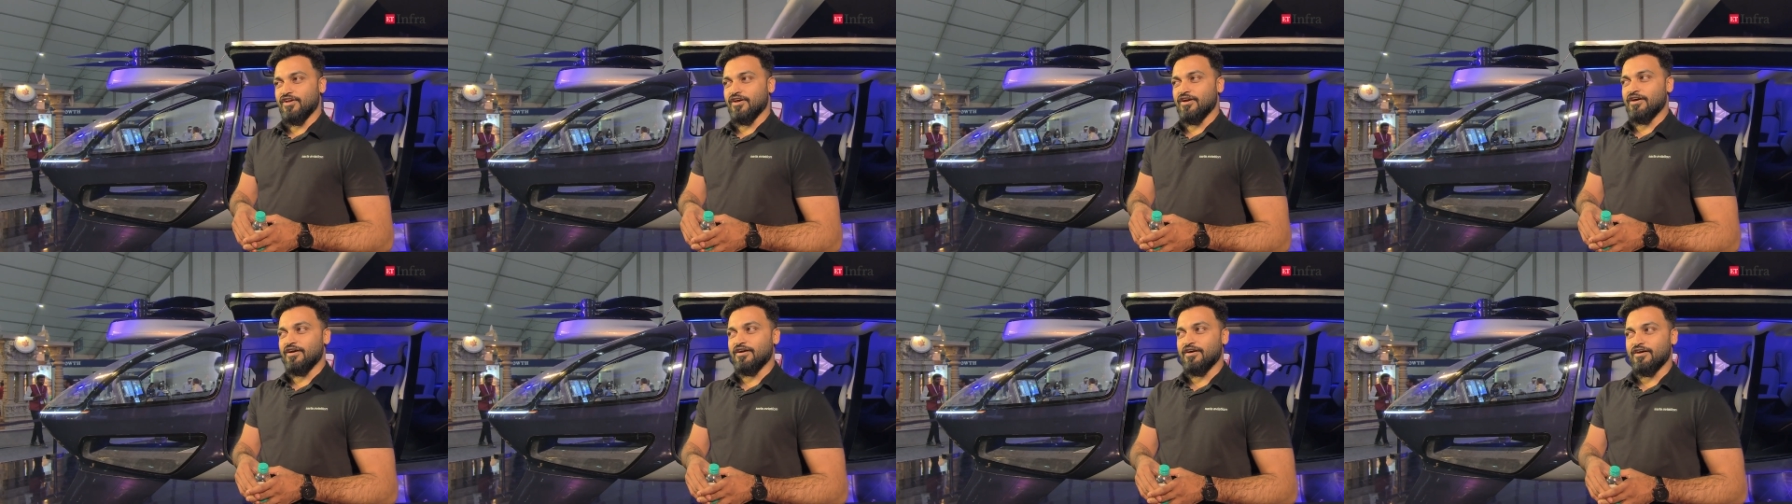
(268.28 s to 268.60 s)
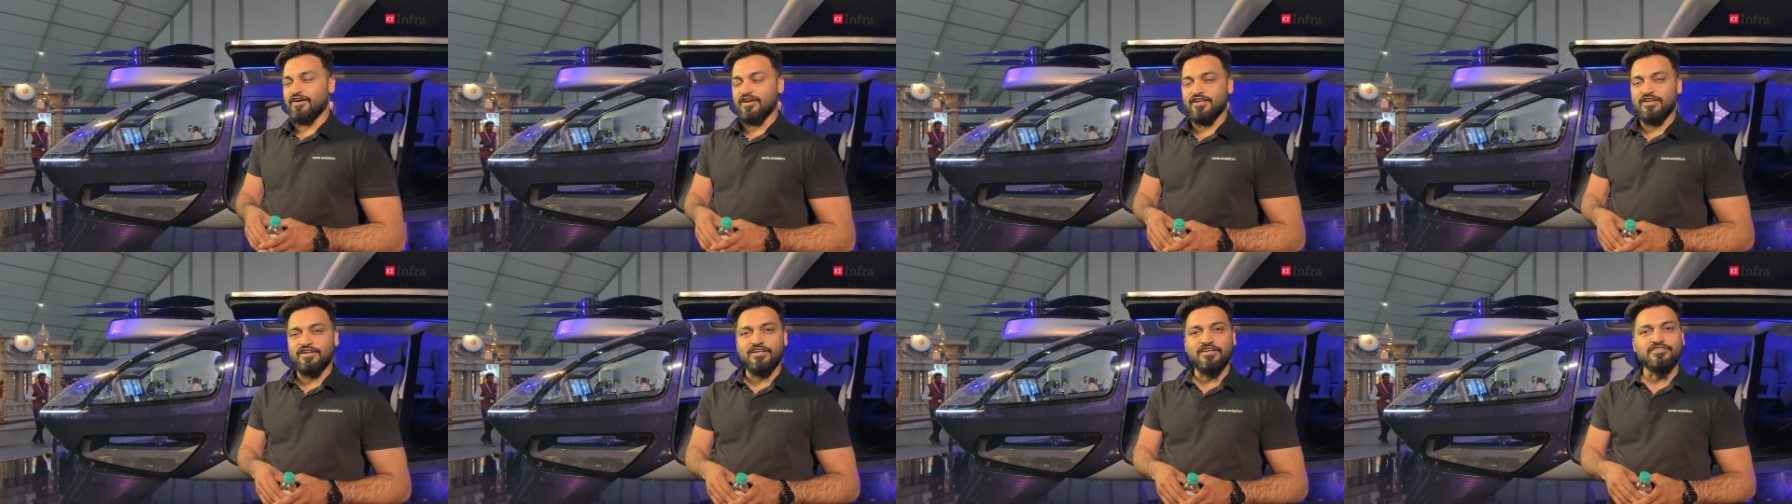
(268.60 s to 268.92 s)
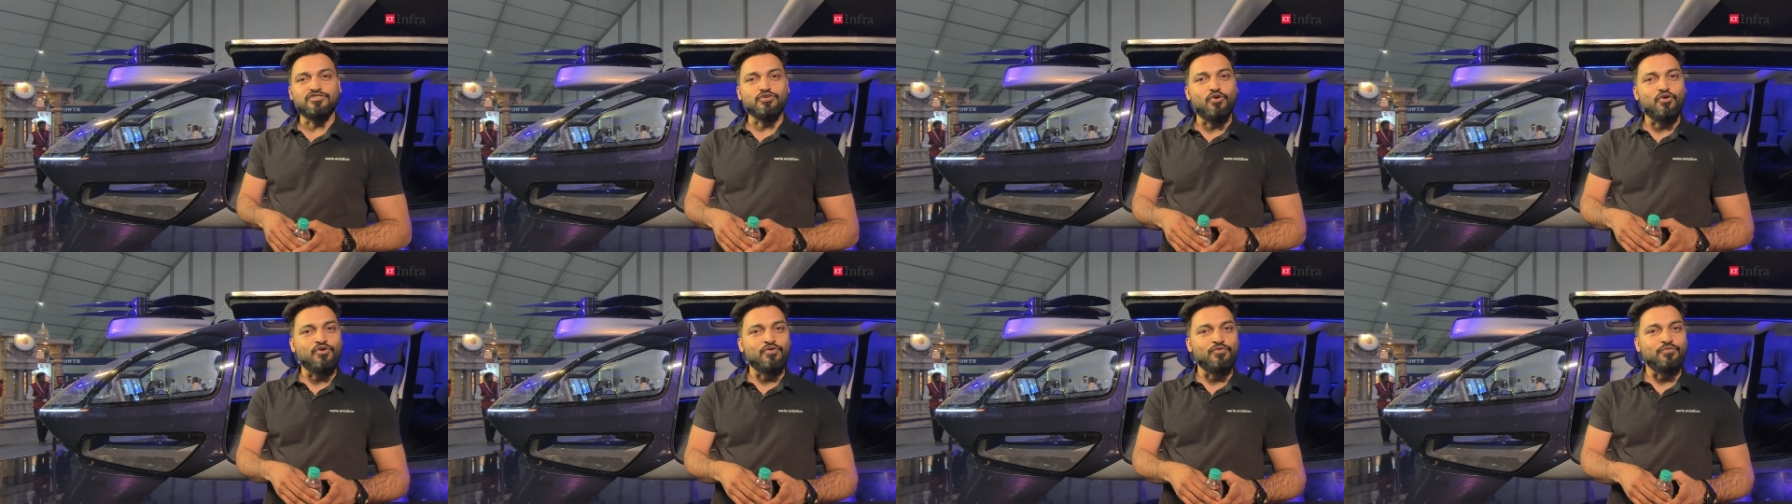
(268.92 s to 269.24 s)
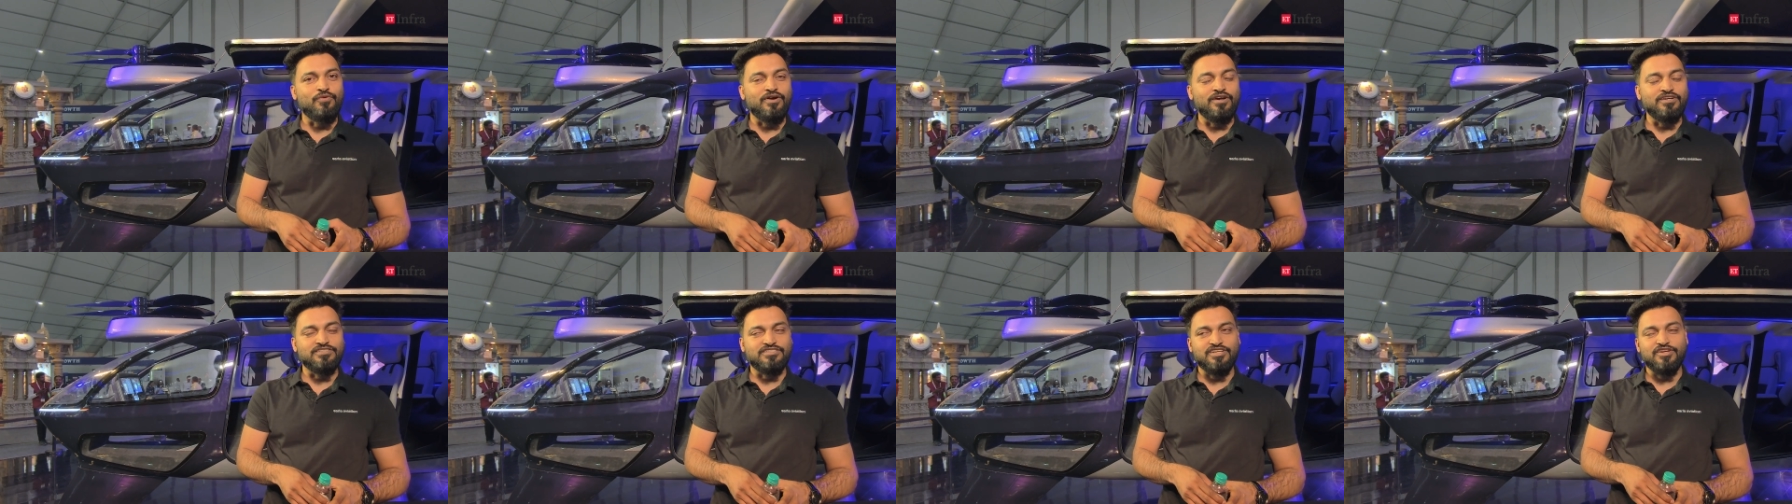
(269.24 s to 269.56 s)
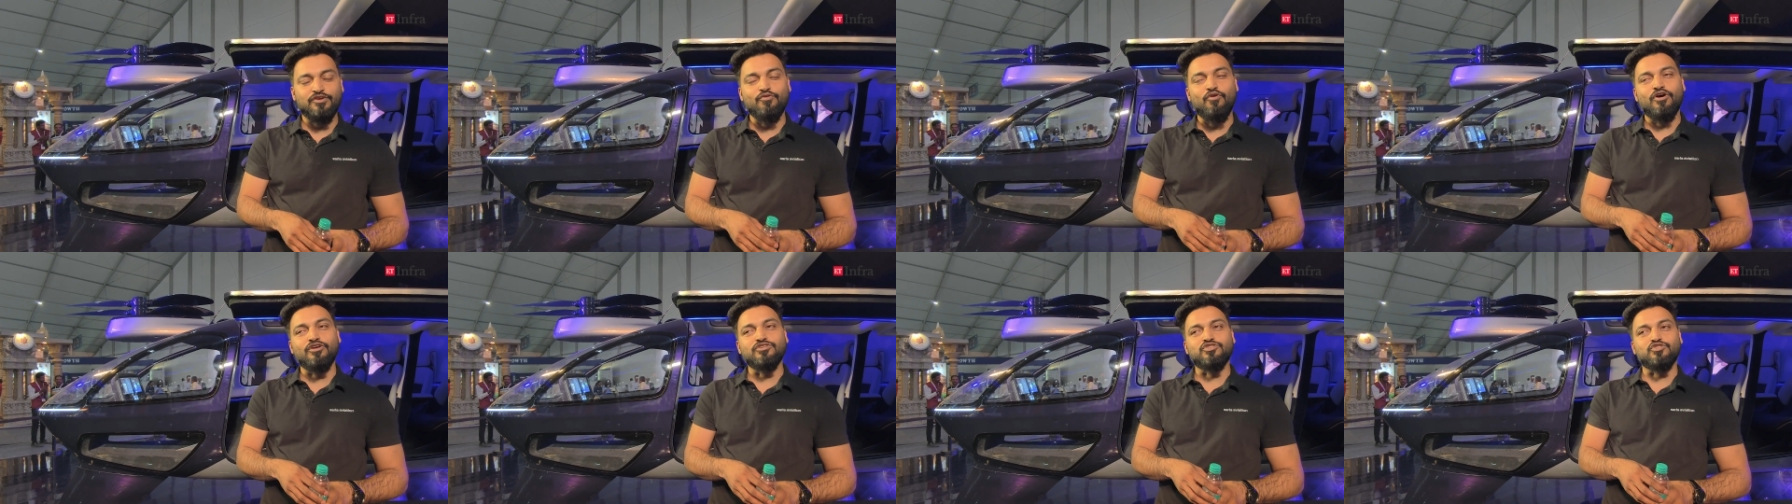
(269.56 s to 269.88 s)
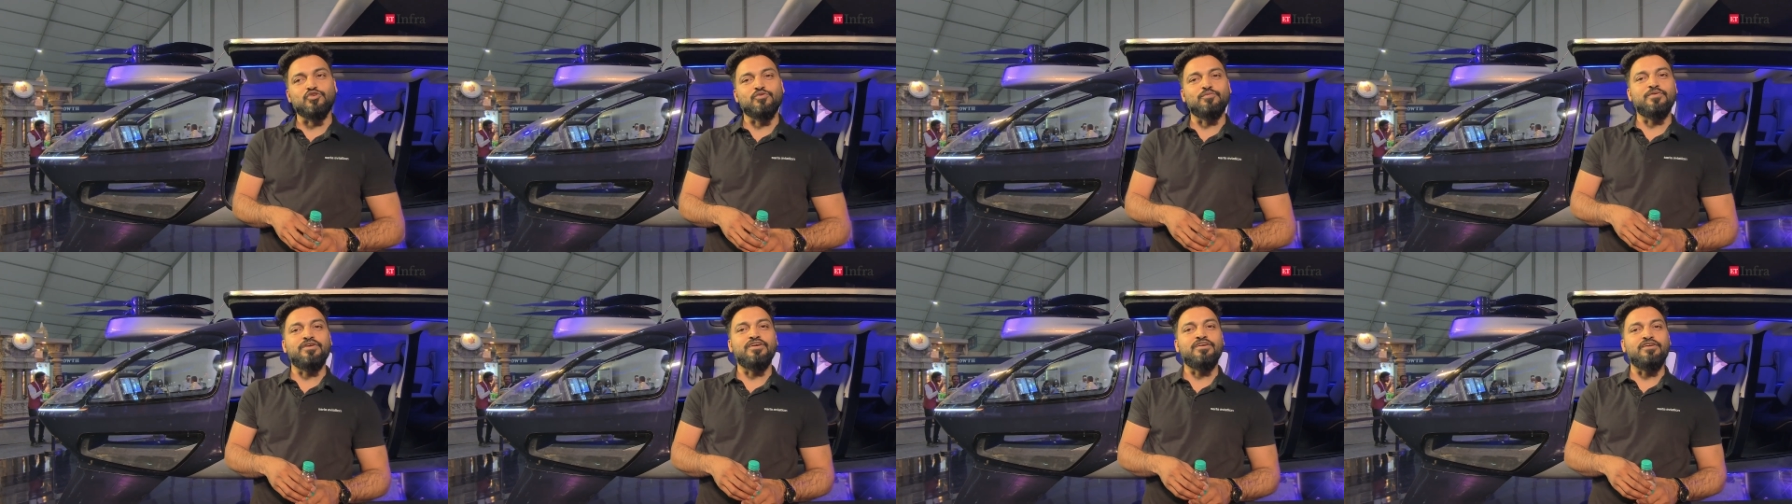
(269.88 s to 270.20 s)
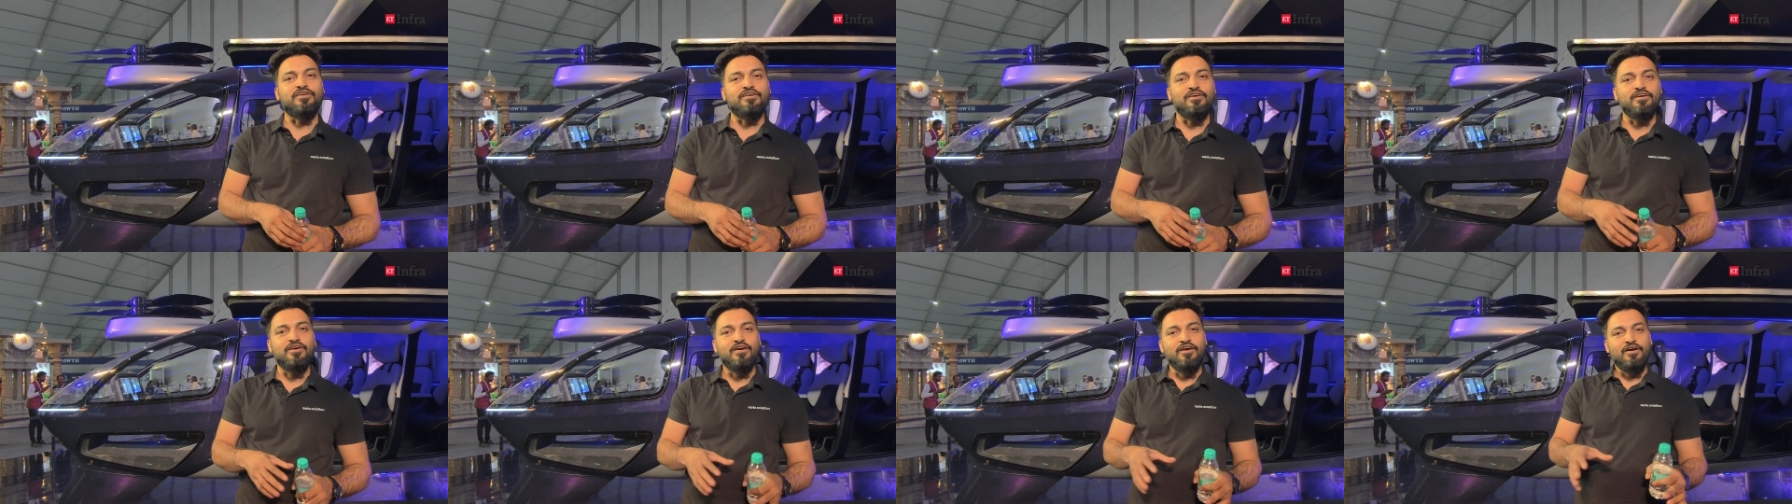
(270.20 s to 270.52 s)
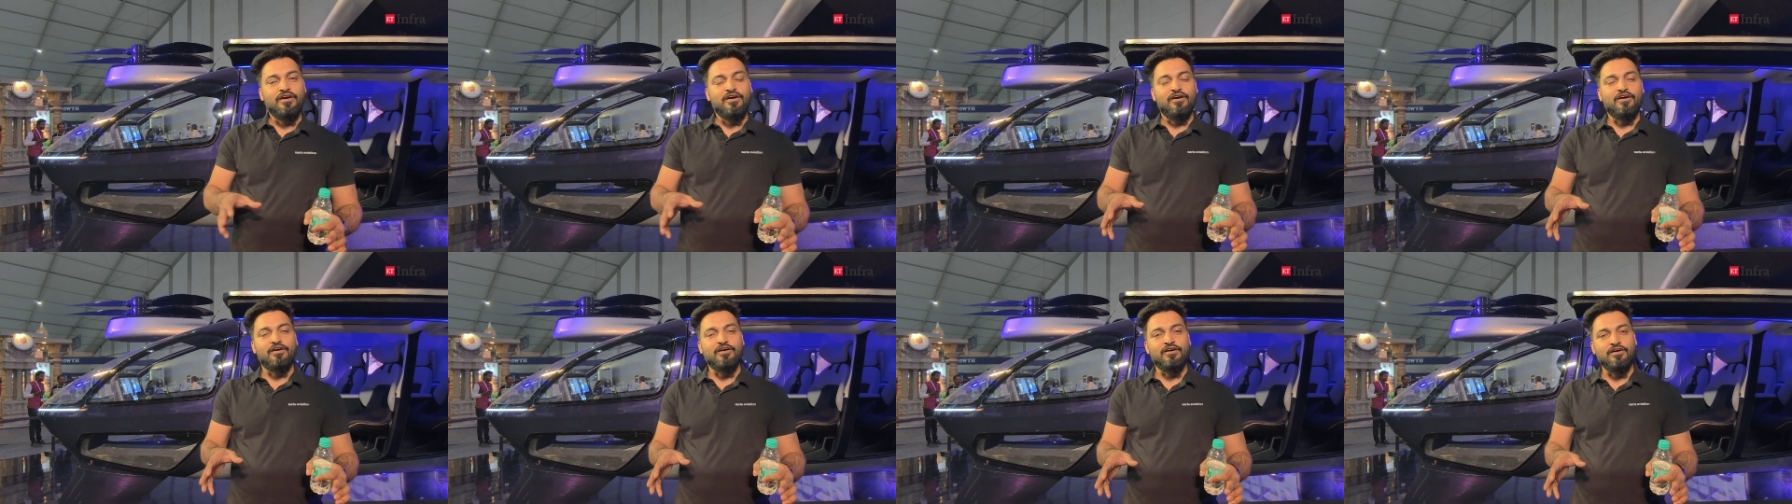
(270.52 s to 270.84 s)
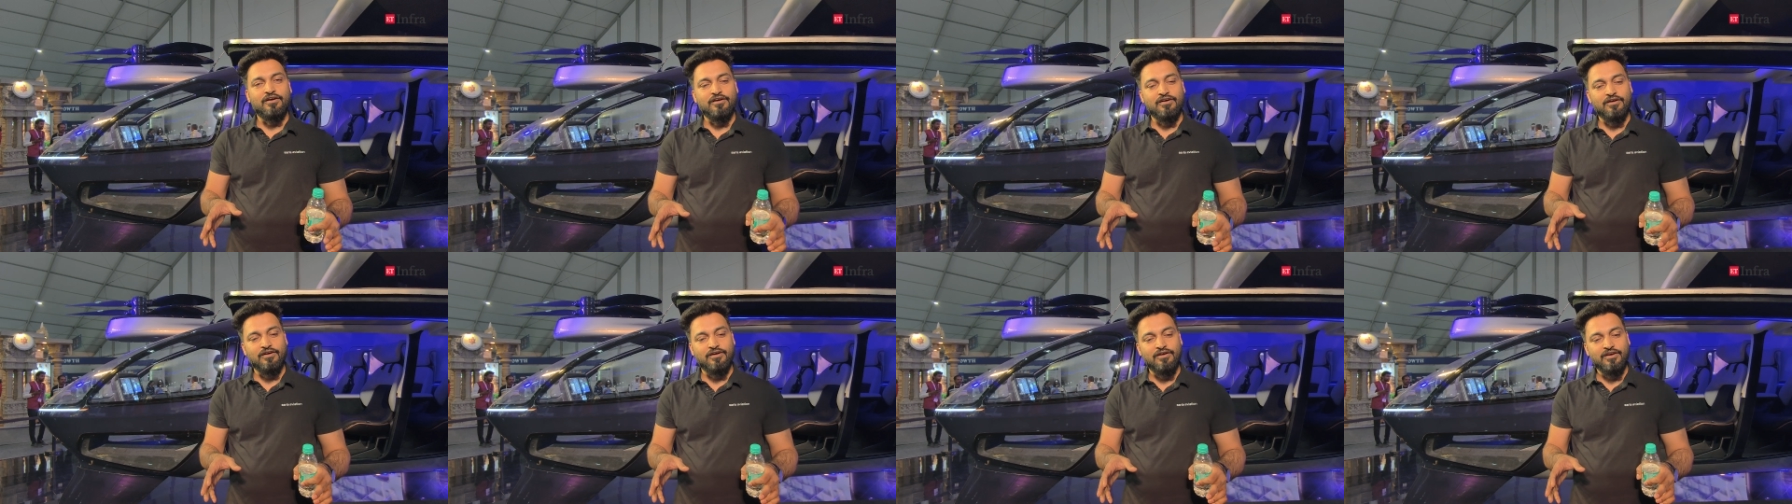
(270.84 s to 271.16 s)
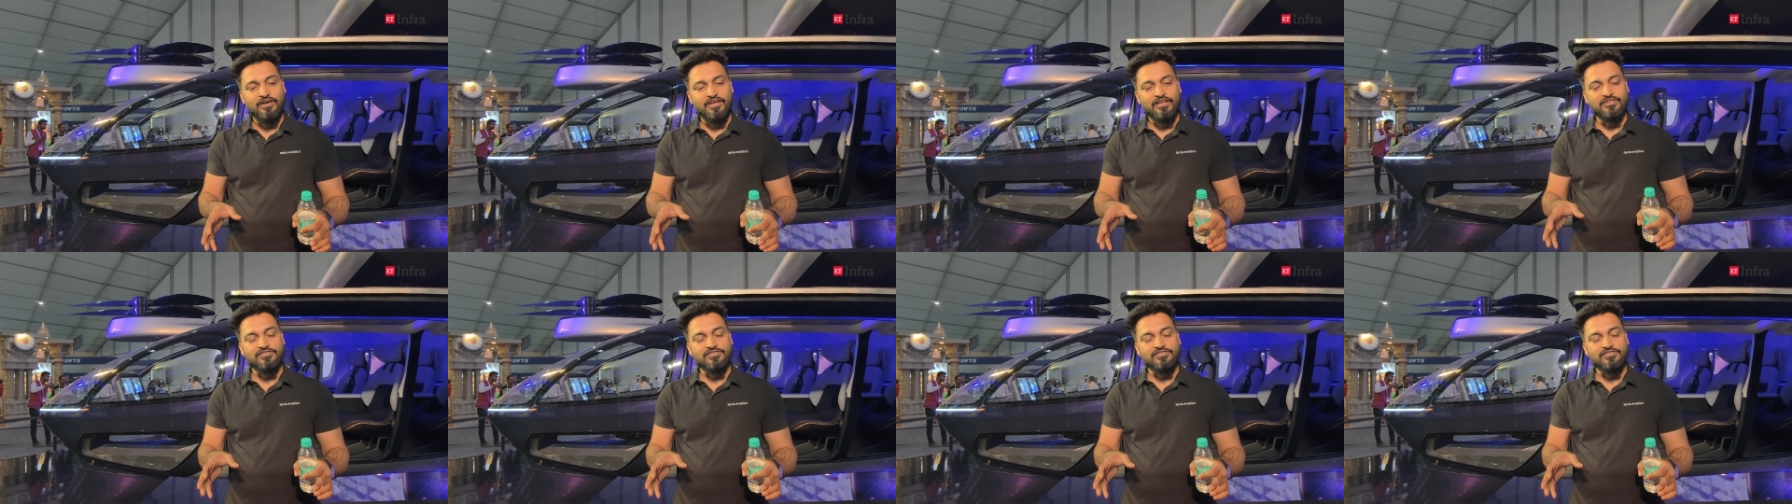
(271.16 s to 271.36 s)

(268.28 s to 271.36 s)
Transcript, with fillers: uh, in his own words, he wants to be uh,